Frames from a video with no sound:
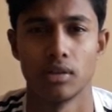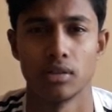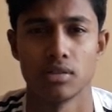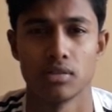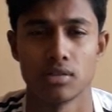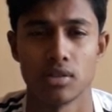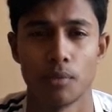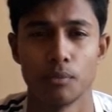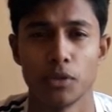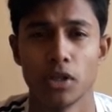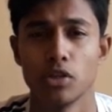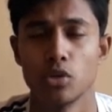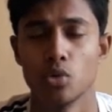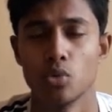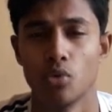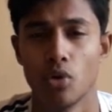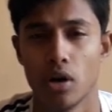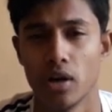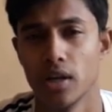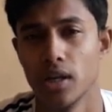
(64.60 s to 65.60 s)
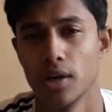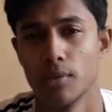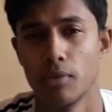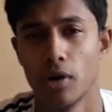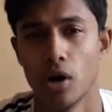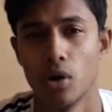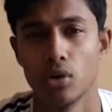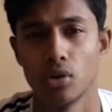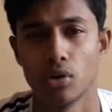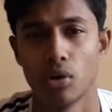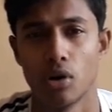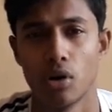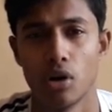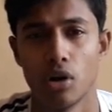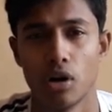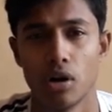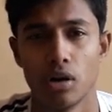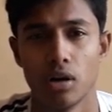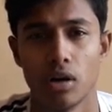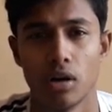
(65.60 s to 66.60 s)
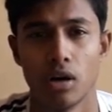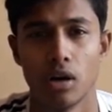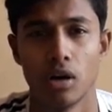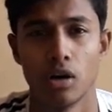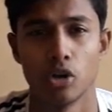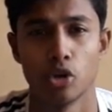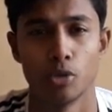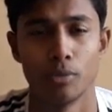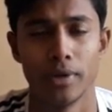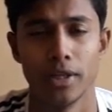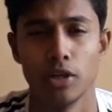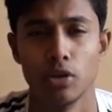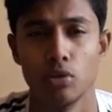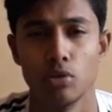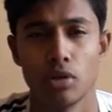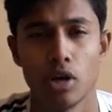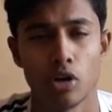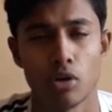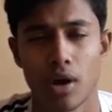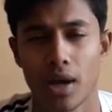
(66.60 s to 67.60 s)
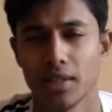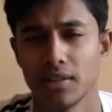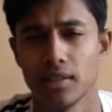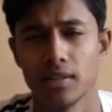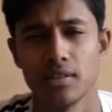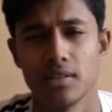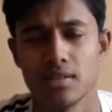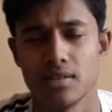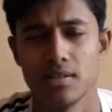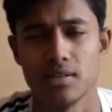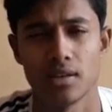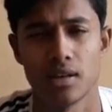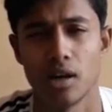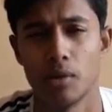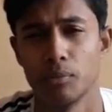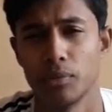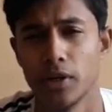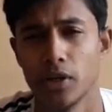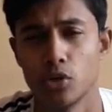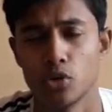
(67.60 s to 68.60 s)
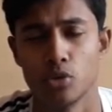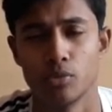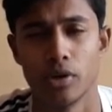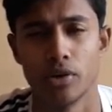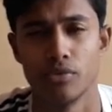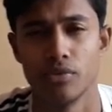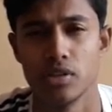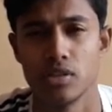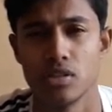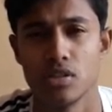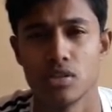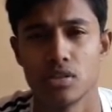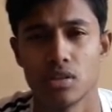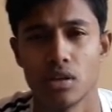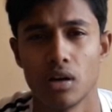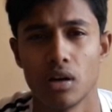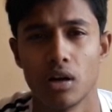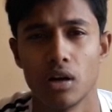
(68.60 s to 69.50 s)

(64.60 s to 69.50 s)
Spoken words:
something to worry about, or Romelu Lukaku. I think this is a complete rumor which is